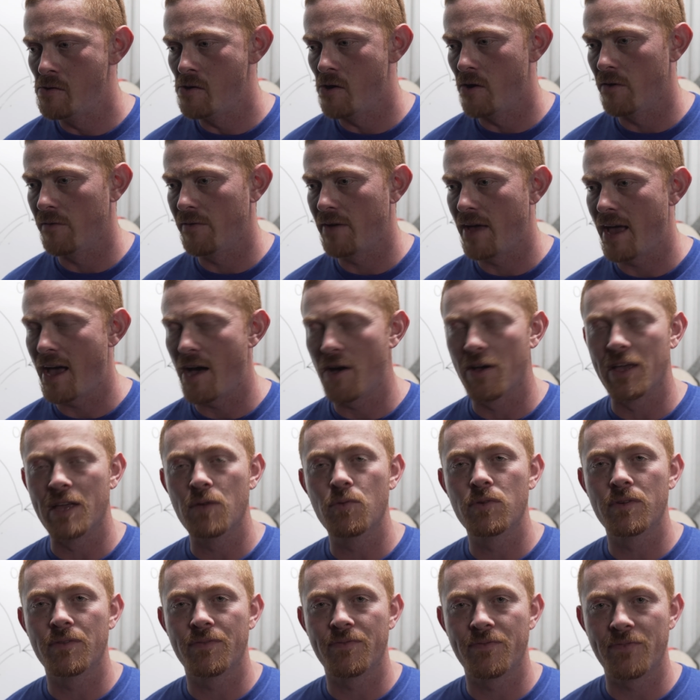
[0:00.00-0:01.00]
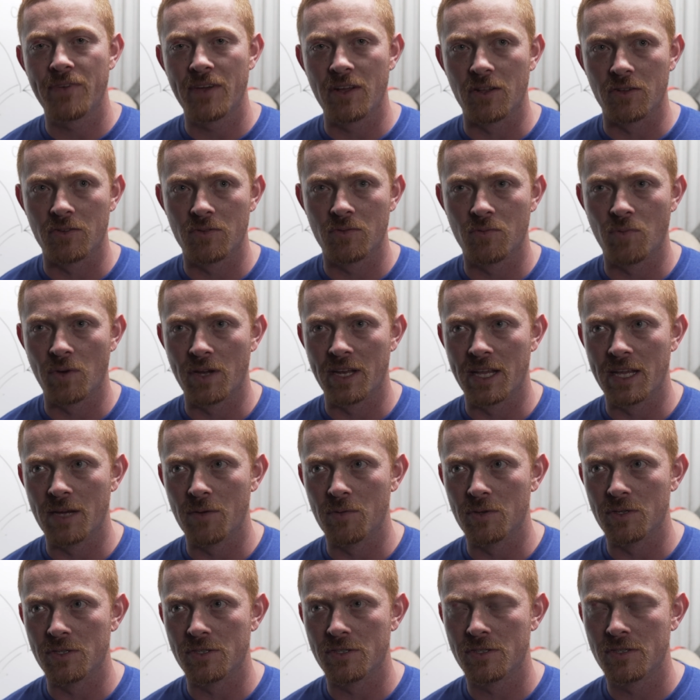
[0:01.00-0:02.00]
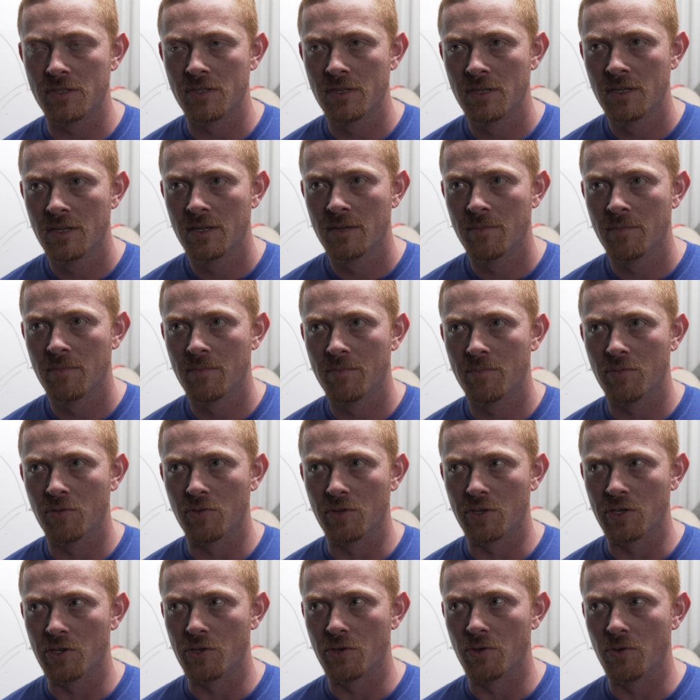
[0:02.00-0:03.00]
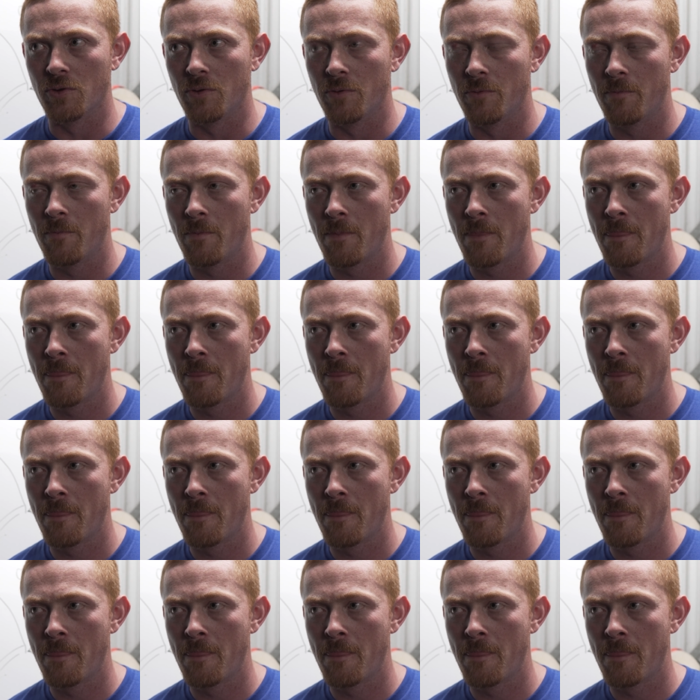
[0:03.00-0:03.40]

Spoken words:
of how he would have felt when he was pulling you.